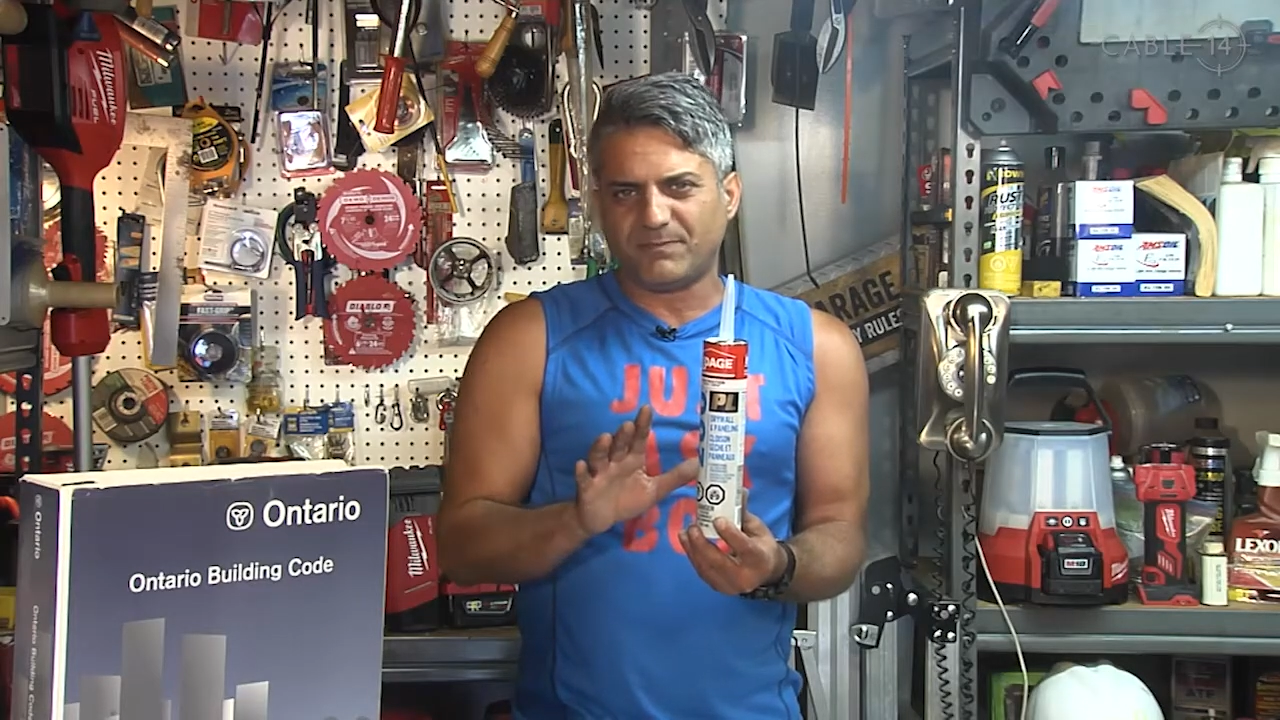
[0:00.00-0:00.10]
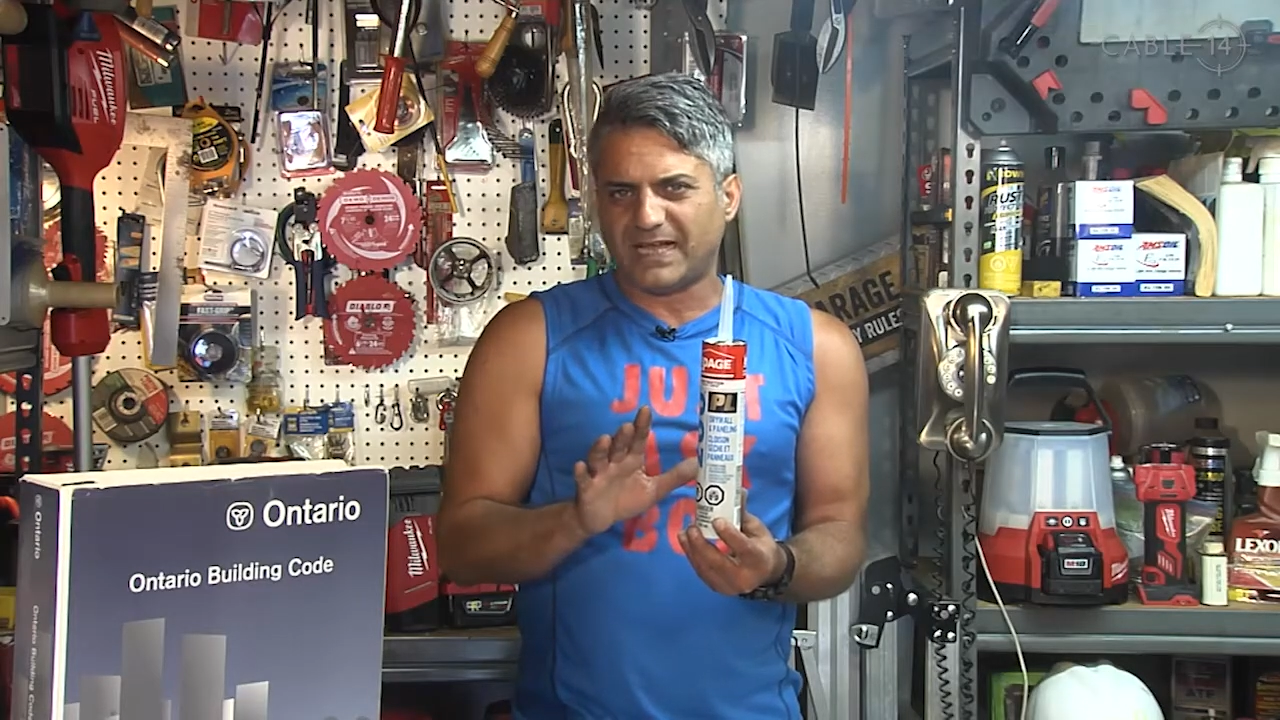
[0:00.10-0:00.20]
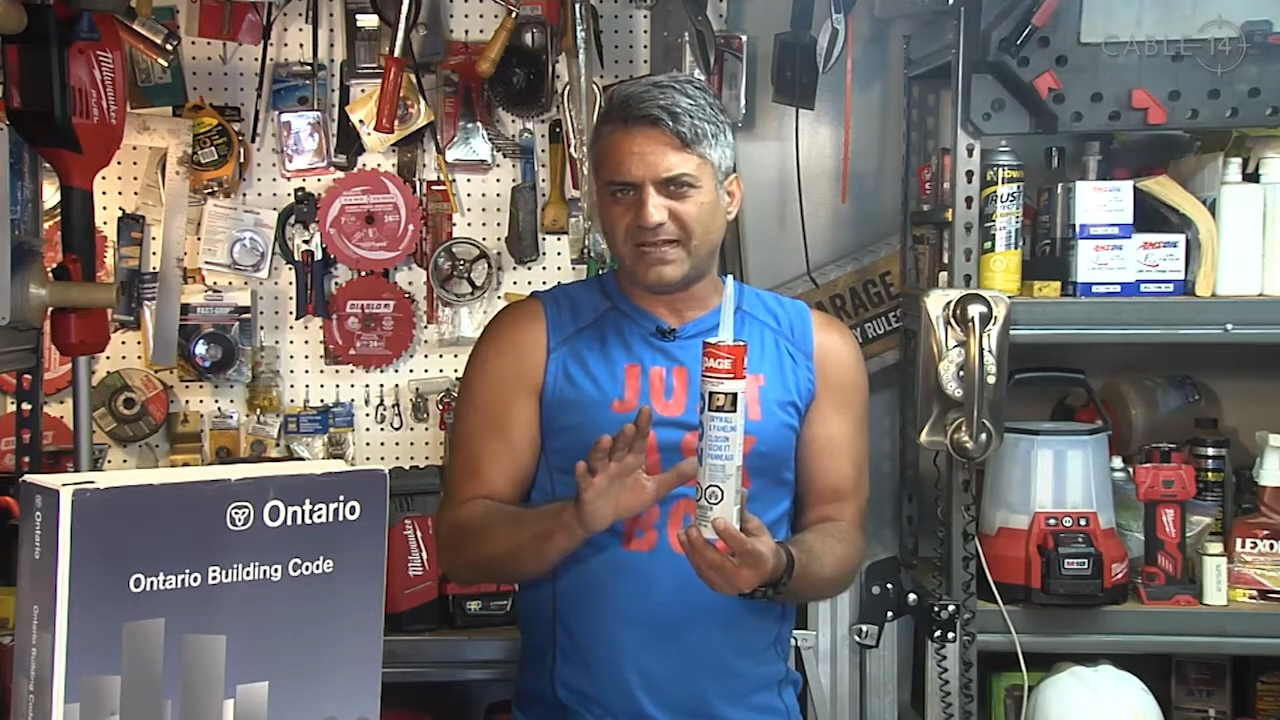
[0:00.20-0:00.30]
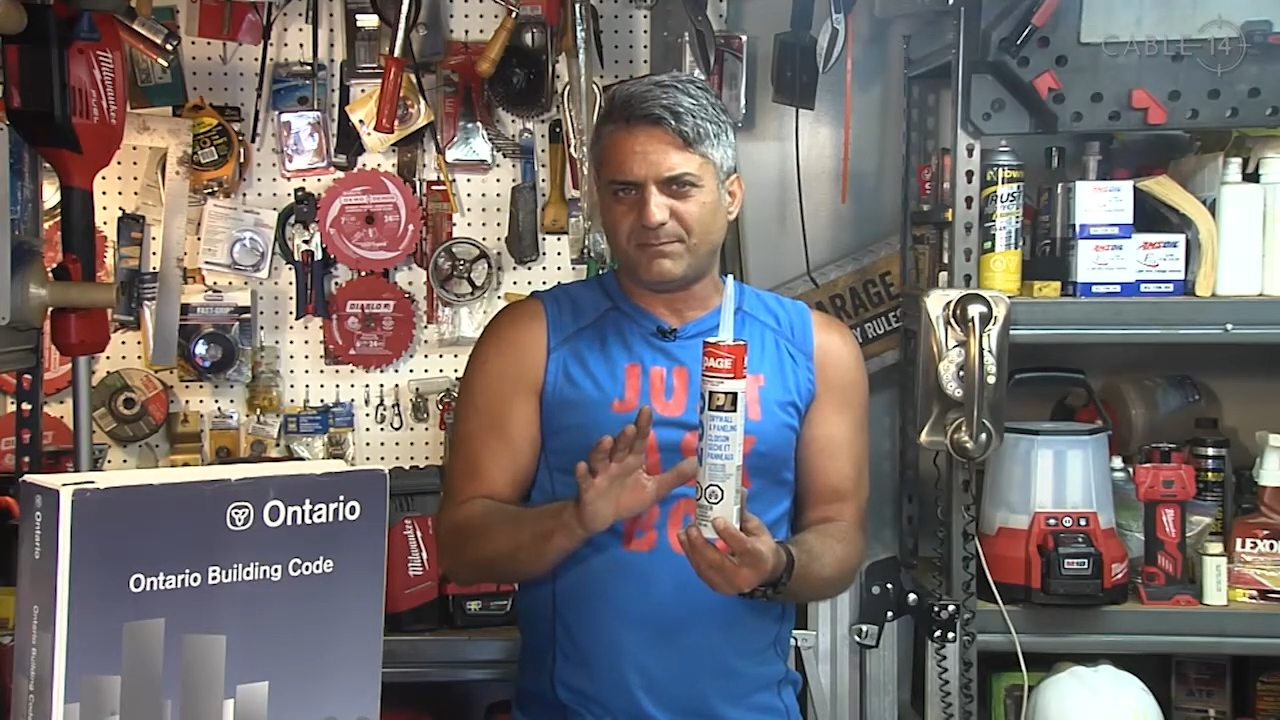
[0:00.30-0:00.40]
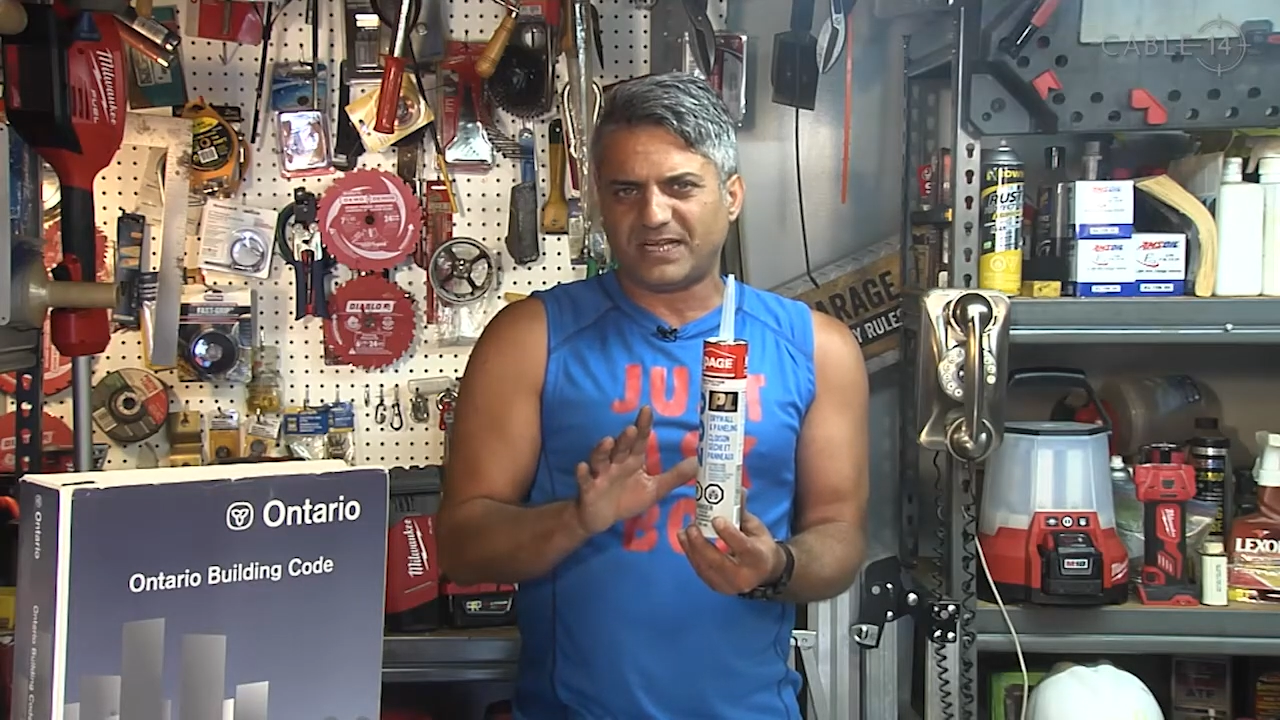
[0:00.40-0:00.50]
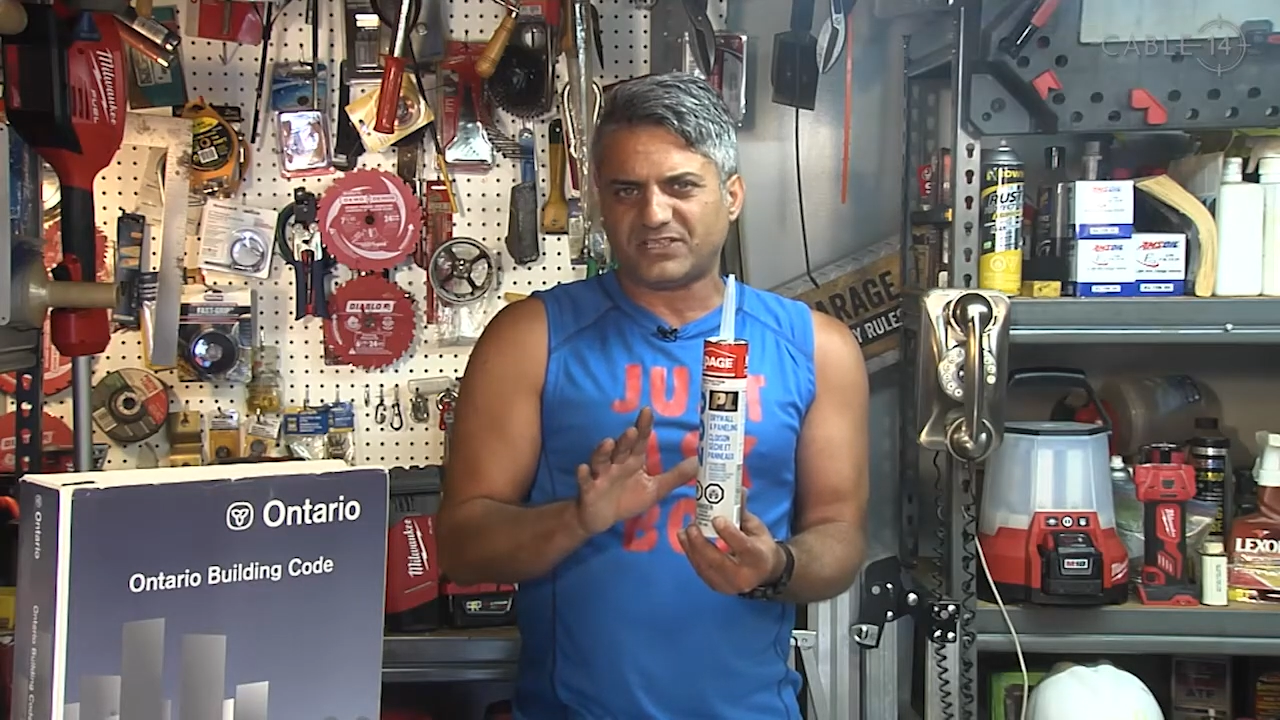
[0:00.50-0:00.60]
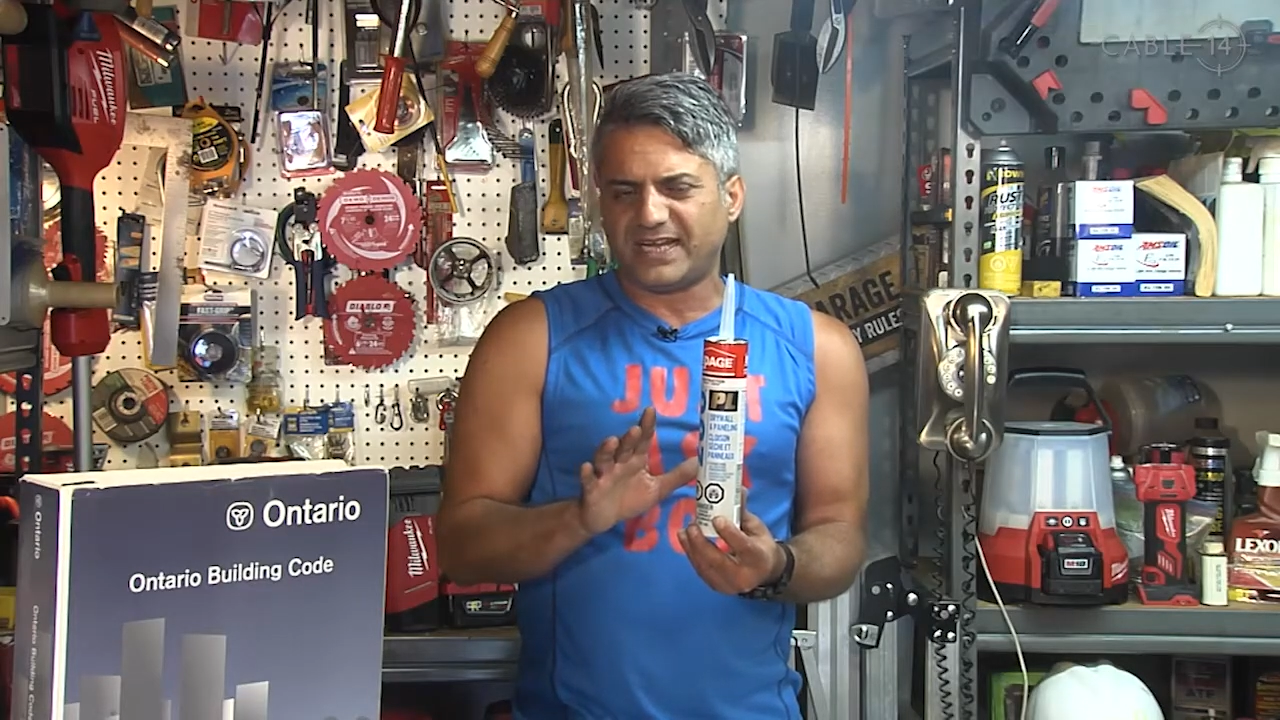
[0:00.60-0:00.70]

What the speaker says: much